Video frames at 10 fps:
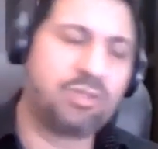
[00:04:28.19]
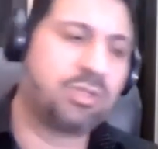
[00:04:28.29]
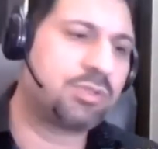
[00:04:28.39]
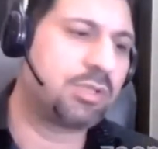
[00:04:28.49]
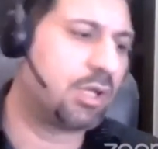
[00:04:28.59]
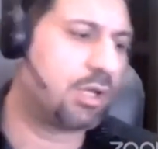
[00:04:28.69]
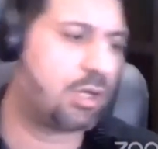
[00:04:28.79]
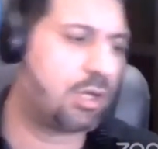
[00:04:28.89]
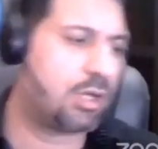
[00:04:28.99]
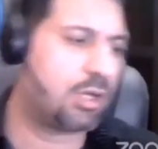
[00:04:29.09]
I just
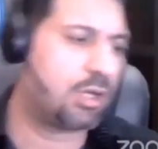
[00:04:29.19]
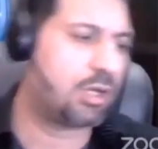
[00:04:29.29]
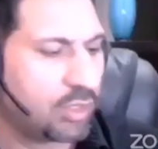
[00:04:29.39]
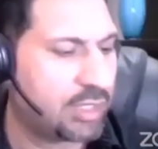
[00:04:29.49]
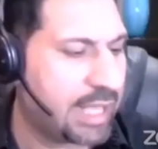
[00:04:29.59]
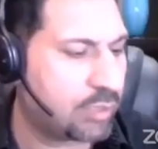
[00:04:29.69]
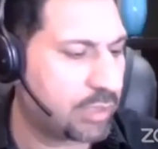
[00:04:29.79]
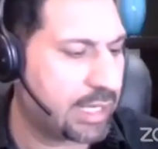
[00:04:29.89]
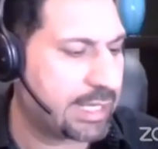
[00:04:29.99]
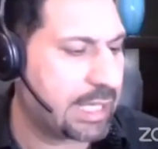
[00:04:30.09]
uh, heard
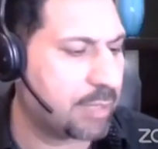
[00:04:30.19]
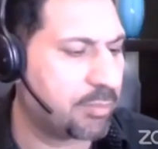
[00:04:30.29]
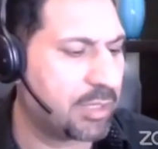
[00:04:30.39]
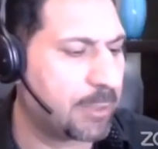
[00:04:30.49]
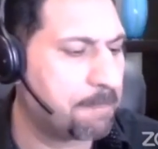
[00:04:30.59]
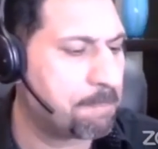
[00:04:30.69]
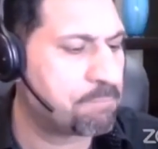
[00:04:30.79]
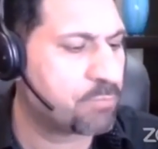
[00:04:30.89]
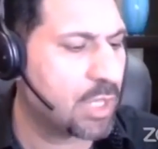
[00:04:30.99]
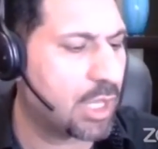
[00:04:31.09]
that when I came in.
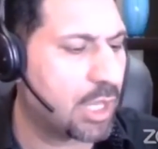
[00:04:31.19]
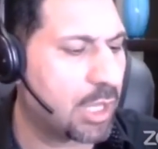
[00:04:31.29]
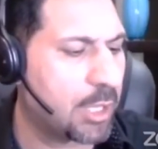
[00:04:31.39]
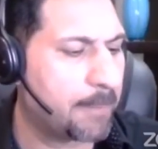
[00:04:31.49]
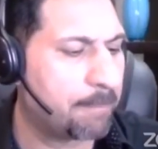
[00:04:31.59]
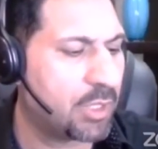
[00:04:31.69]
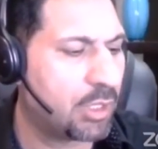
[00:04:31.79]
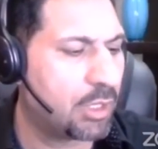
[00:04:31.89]
Uh,